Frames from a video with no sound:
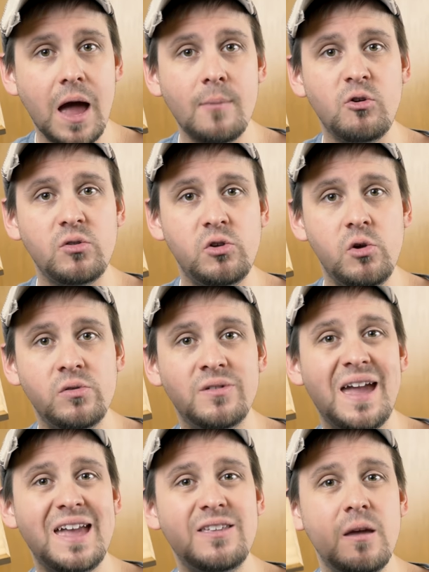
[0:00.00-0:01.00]
I'm just
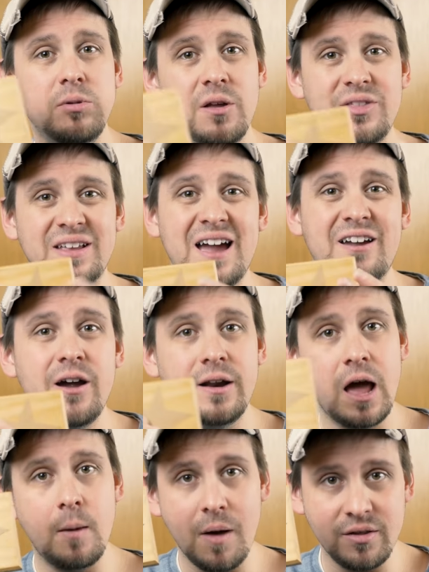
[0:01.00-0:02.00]
using a template that I cut
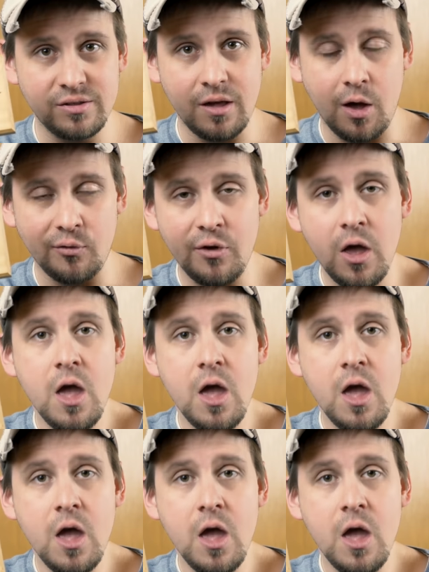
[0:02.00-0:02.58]
out myself.